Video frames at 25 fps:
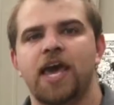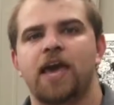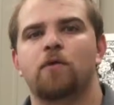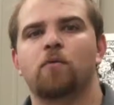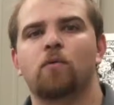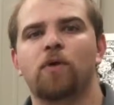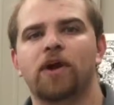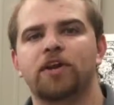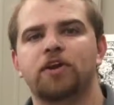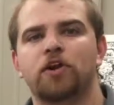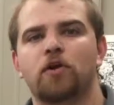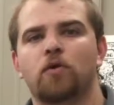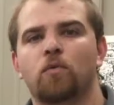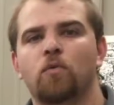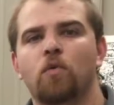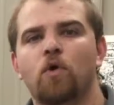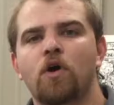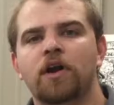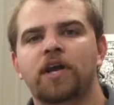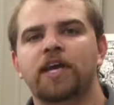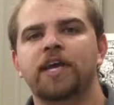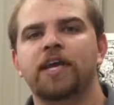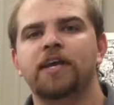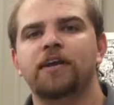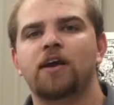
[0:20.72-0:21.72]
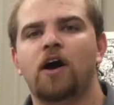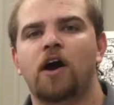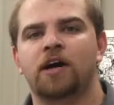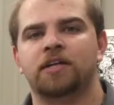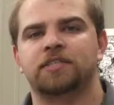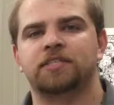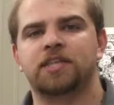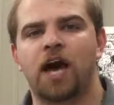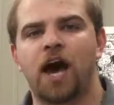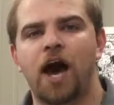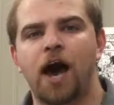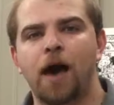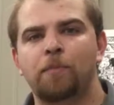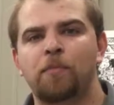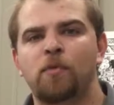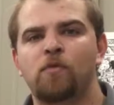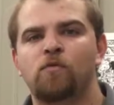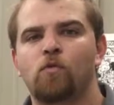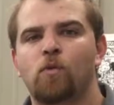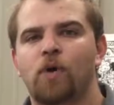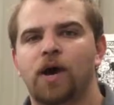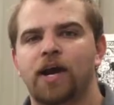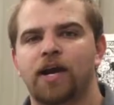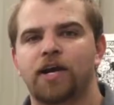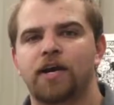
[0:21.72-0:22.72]
When you're working on top
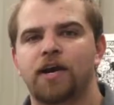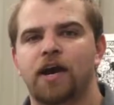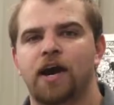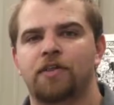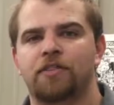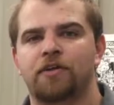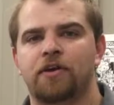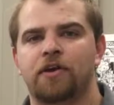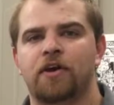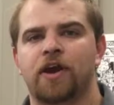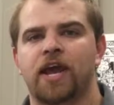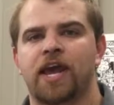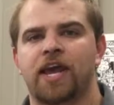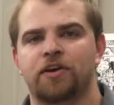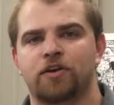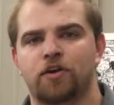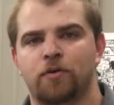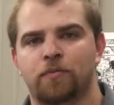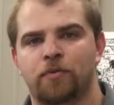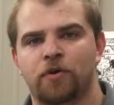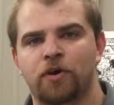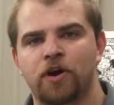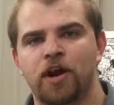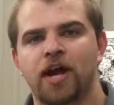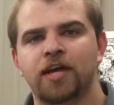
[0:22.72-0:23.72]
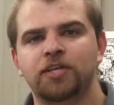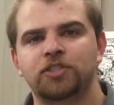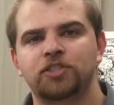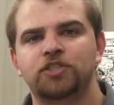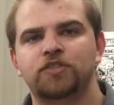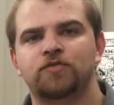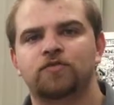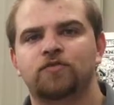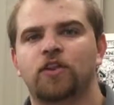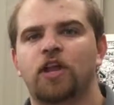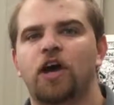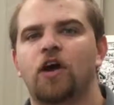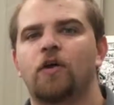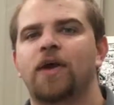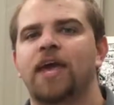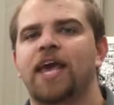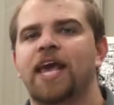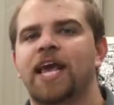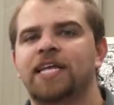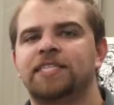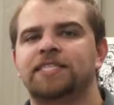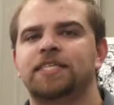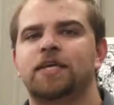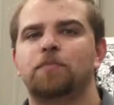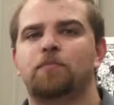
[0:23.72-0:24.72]
of one another and your production flow
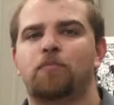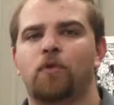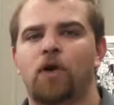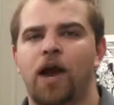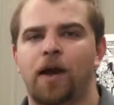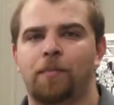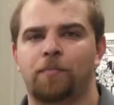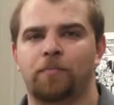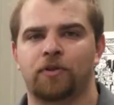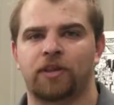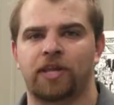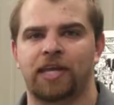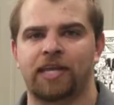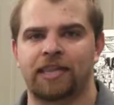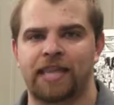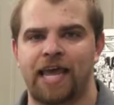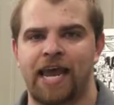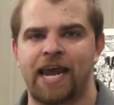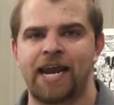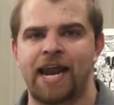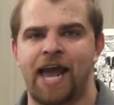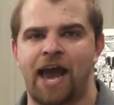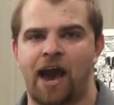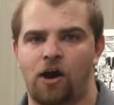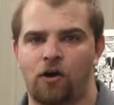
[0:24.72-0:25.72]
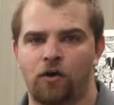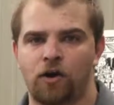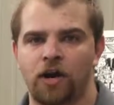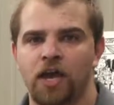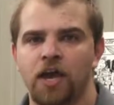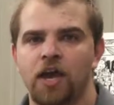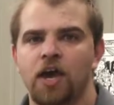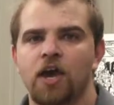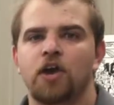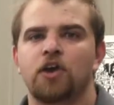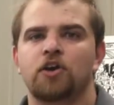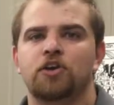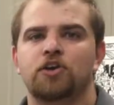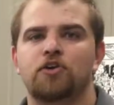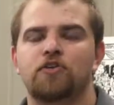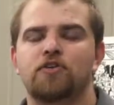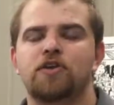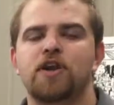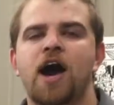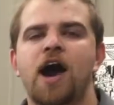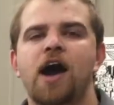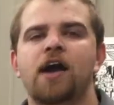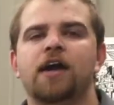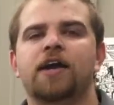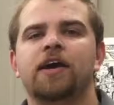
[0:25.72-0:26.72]
isn't properly laid out, you're
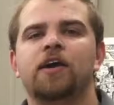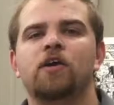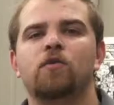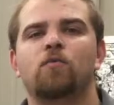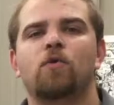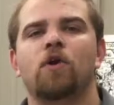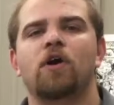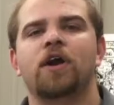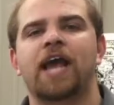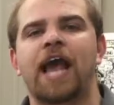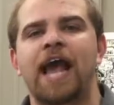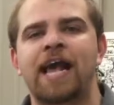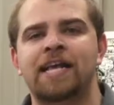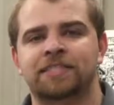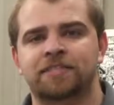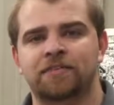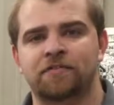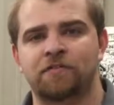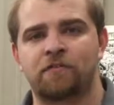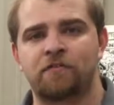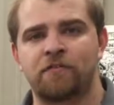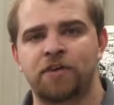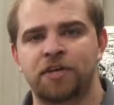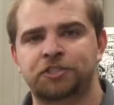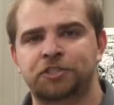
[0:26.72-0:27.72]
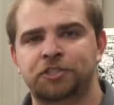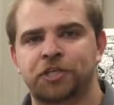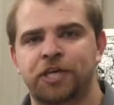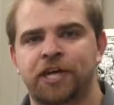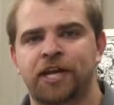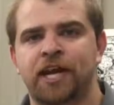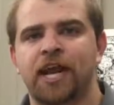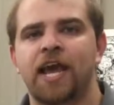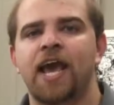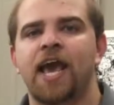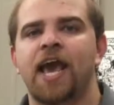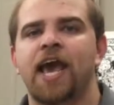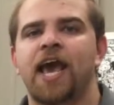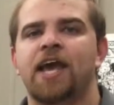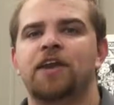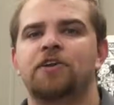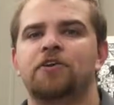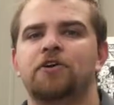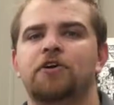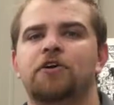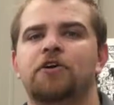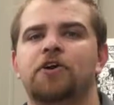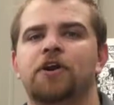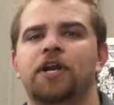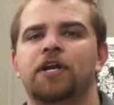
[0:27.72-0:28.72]
not going to work as efficient and
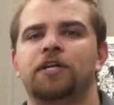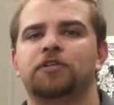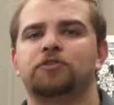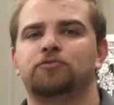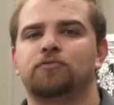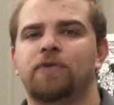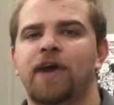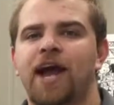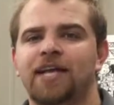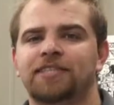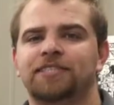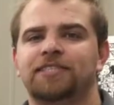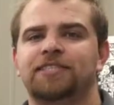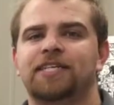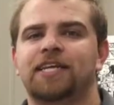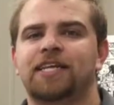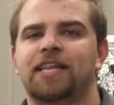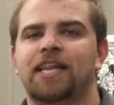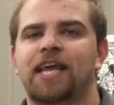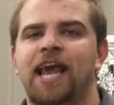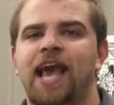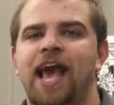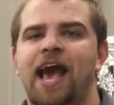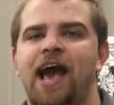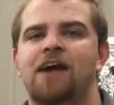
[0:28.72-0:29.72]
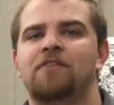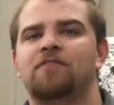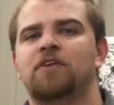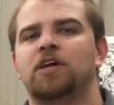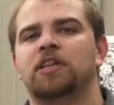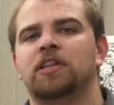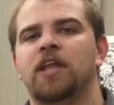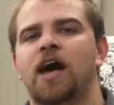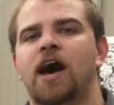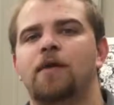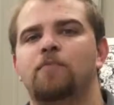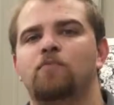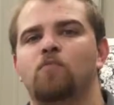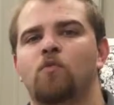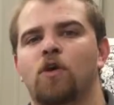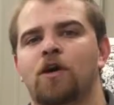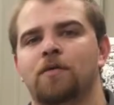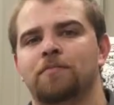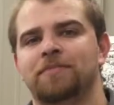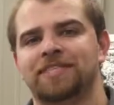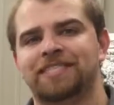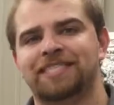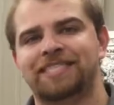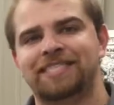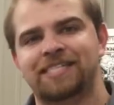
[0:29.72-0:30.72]
you're going to drastically have a lot more
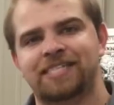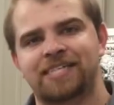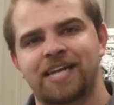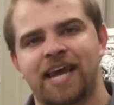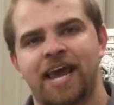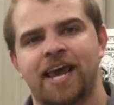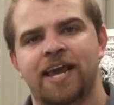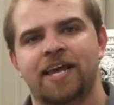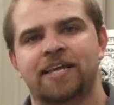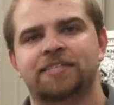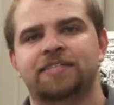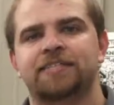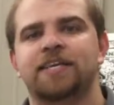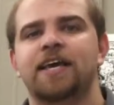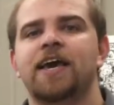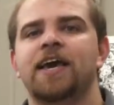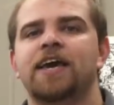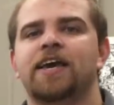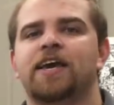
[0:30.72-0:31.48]
mistakes